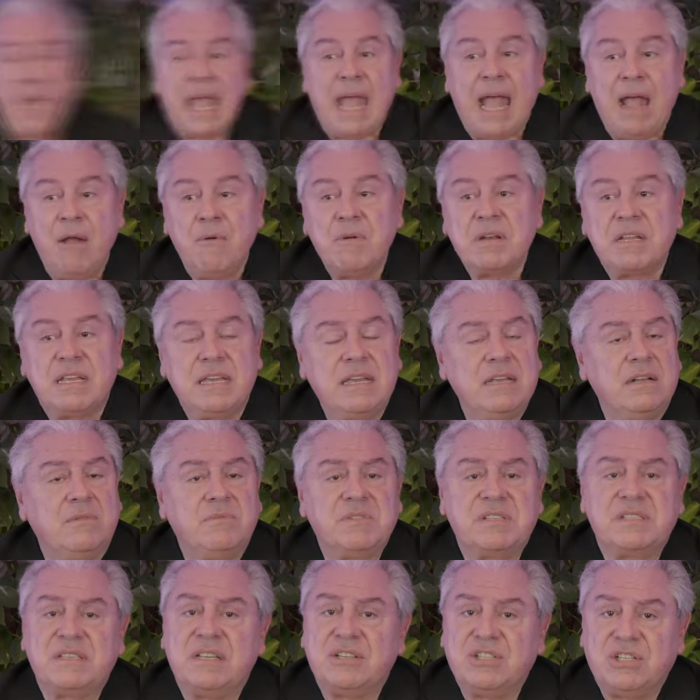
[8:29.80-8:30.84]
Howard Keel
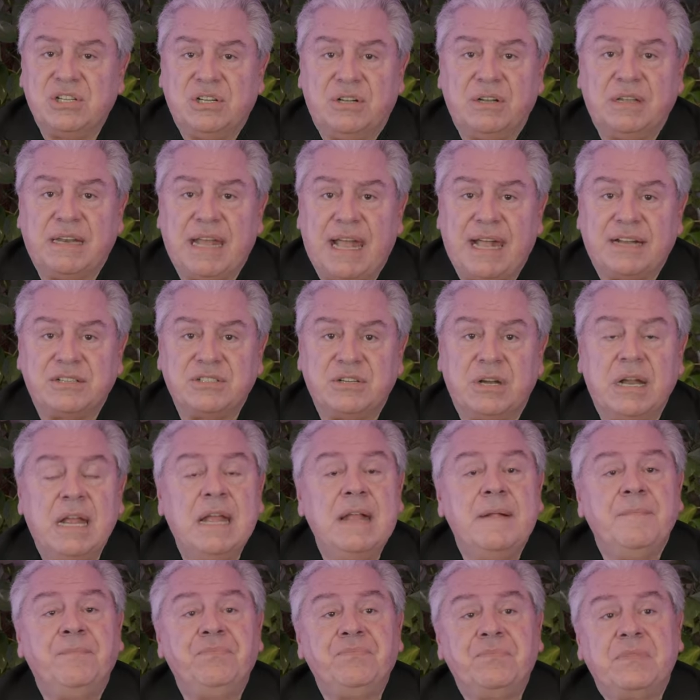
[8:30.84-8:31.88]
was such a good actor.
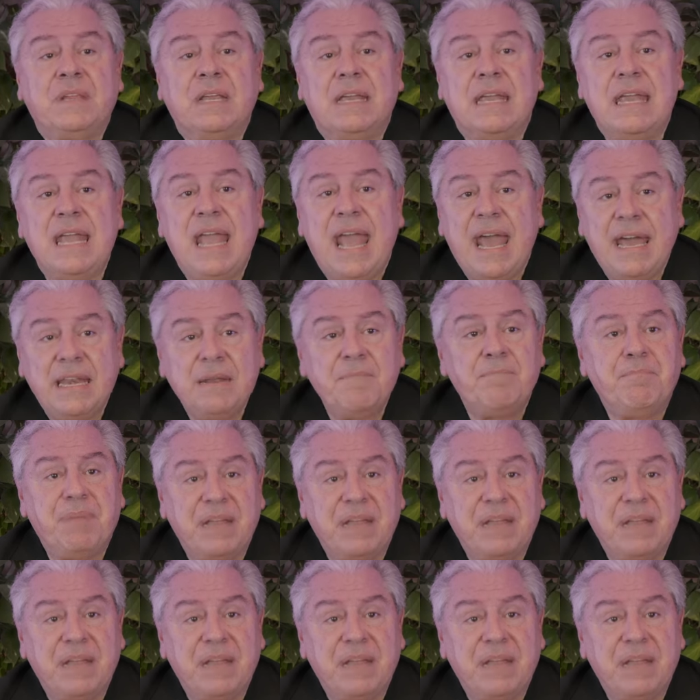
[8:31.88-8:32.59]
He had a